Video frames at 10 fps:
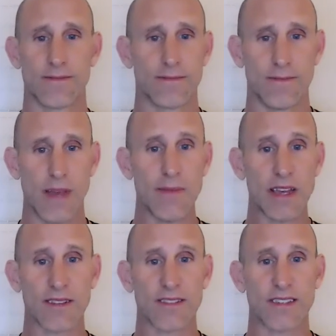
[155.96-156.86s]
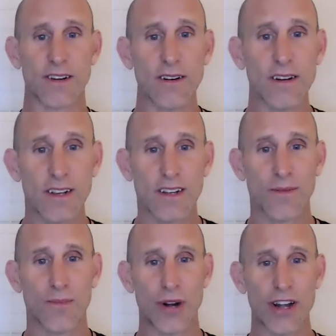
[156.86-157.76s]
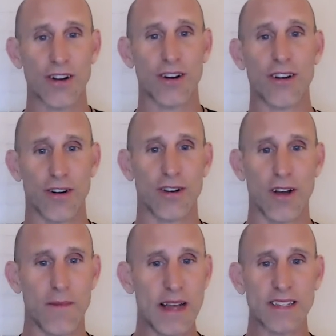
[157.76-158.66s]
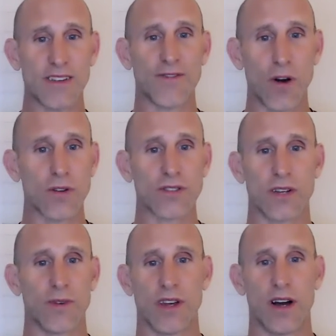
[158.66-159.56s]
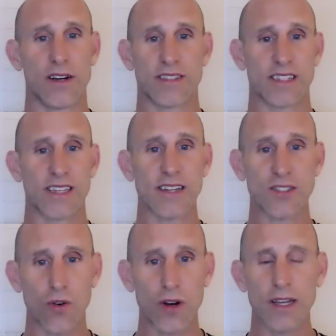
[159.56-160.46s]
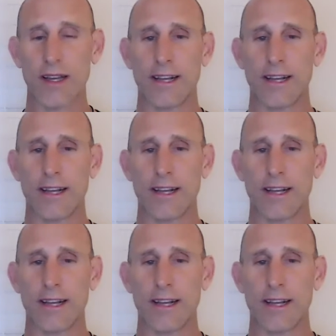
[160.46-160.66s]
maybe consider putting your amazing photos on a success story?